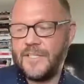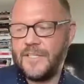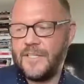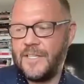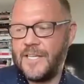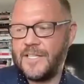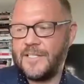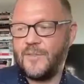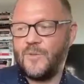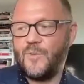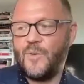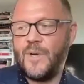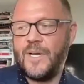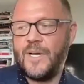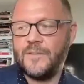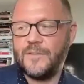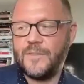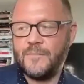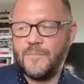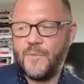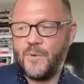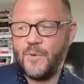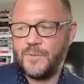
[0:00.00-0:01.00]
in the last little while
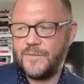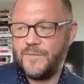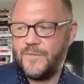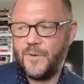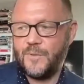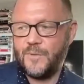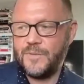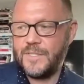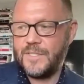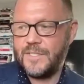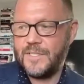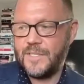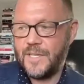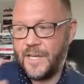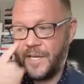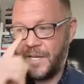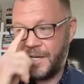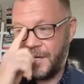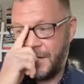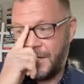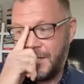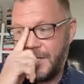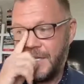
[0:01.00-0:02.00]
the most votes.
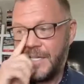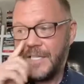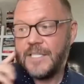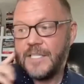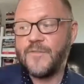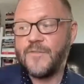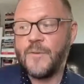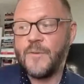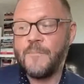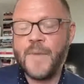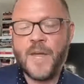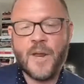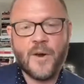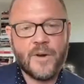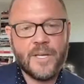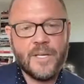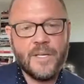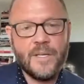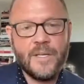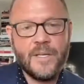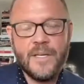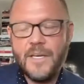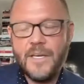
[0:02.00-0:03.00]
It's from
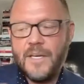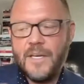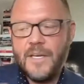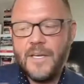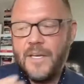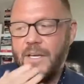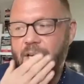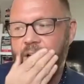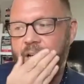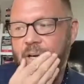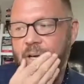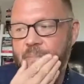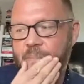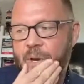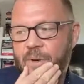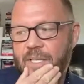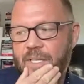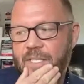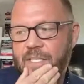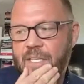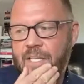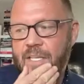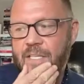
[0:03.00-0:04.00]
Mary.
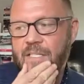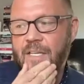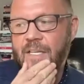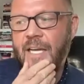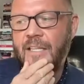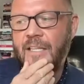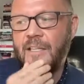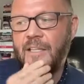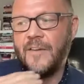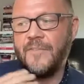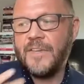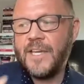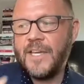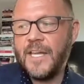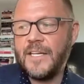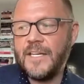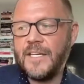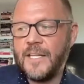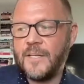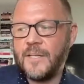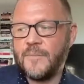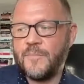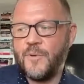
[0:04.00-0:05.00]
Mary says, I love
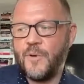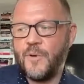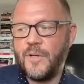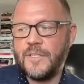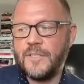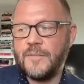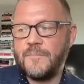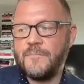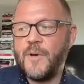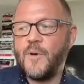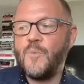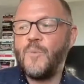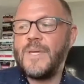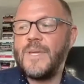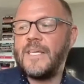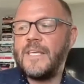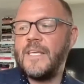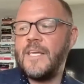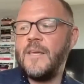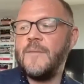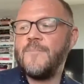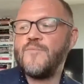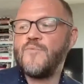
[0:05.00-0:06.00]
getting input, but we
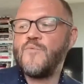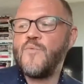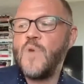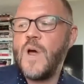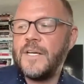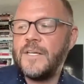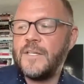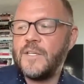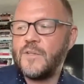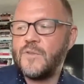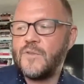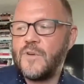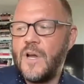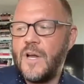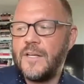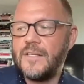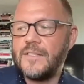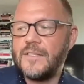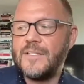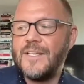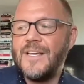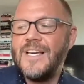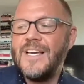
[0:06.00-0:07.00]
keep running
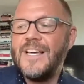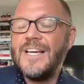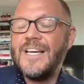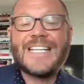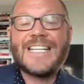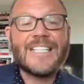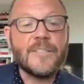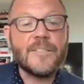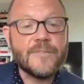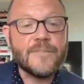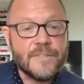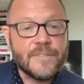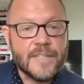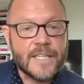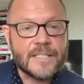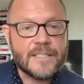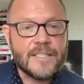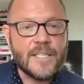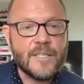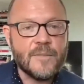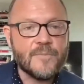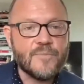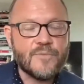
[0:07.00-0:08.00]
across
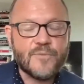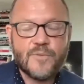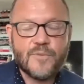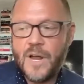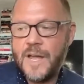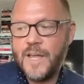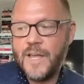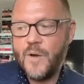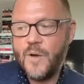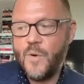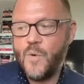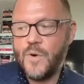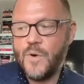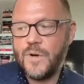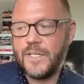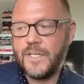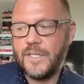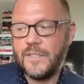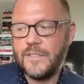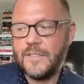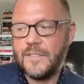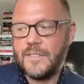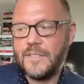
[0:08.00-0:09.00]
conflicting
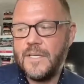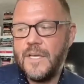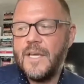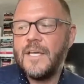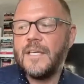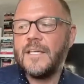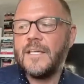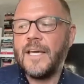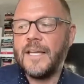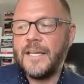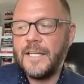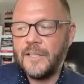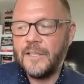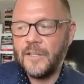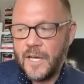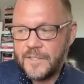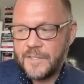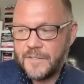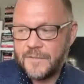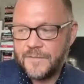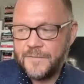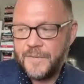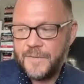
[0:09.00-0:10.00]
priorities. Getting
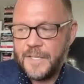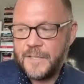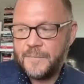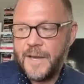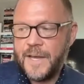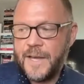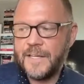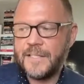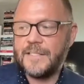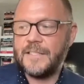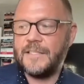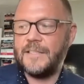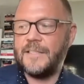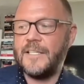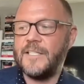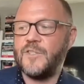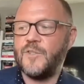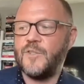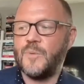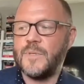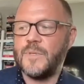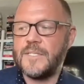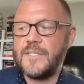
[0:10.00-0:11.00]
lots of feedback can
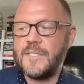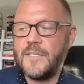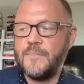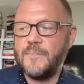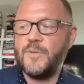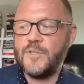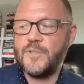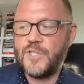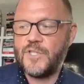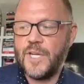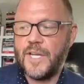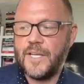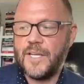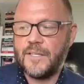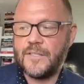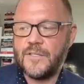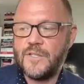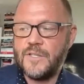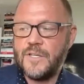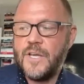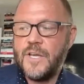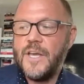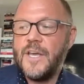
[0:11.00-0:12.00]
lead to a simple
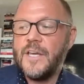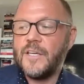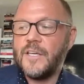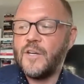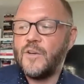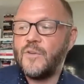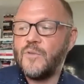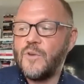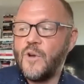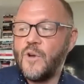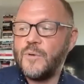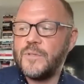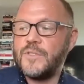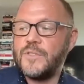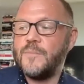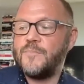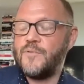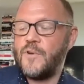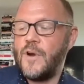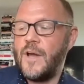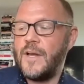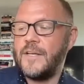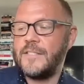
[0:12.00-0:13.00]
change, can grow into
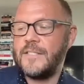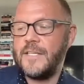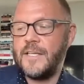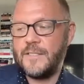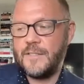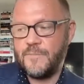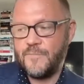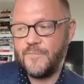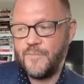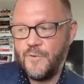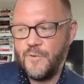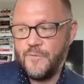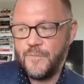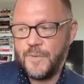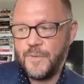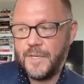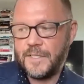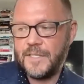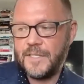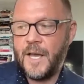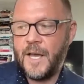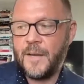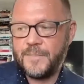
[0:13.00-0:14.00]
process
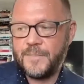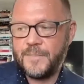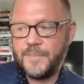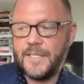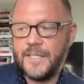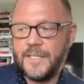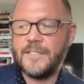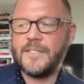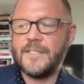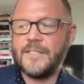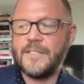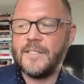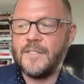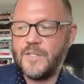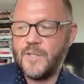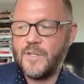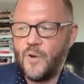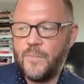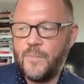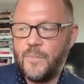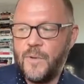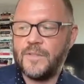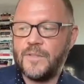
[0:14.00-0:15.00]
improvement, updates and
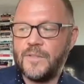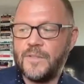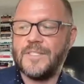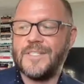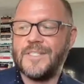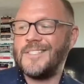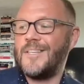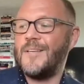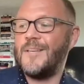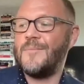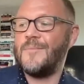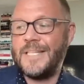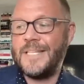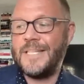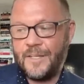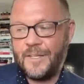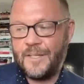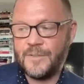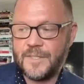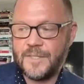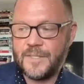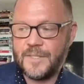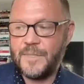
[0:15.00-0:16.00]
snowballs into something
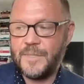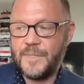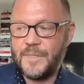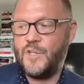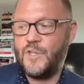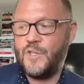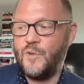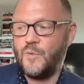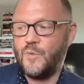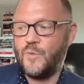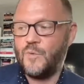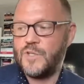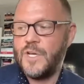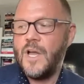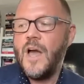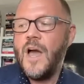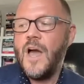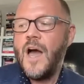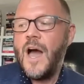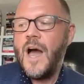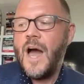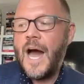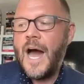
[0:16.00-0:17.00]
else, something huge.
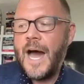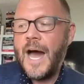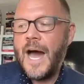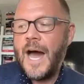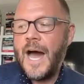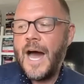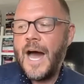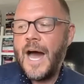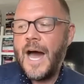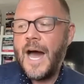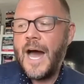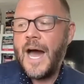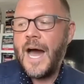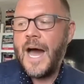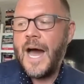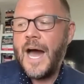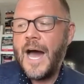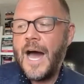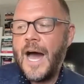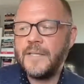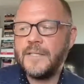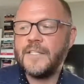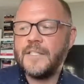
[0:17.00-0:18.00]
How do you
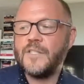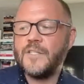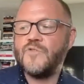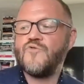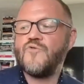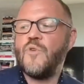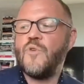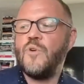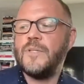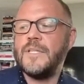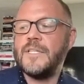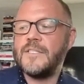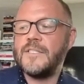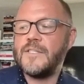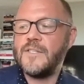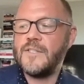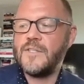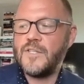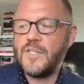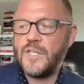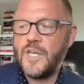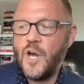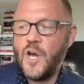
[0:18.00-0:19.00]
recommend controlling
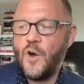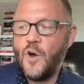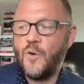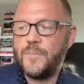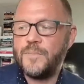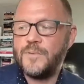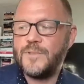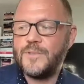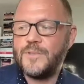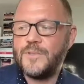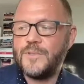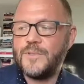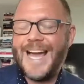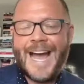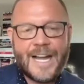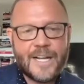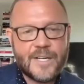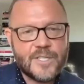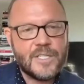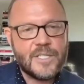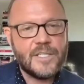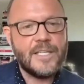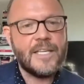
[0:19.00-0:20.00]
scope to
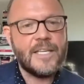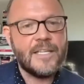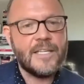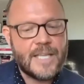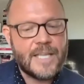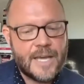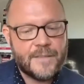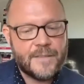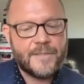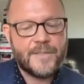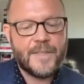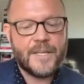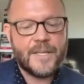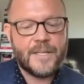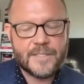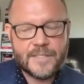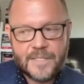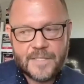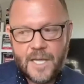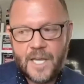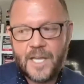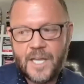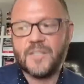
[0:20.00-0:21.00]
actually get
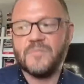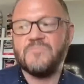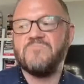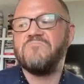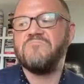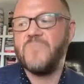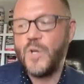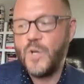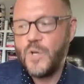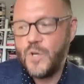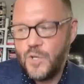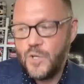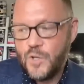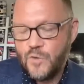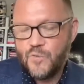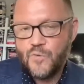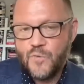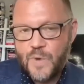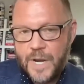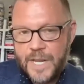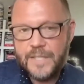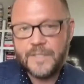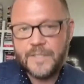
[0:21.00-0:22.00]
things done?
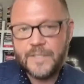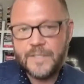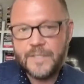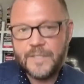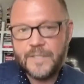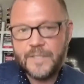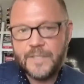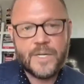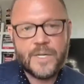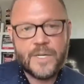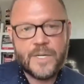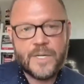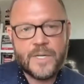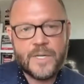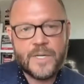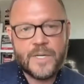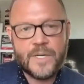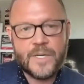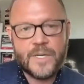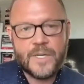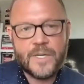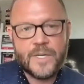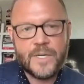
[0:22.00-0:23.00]
Great question.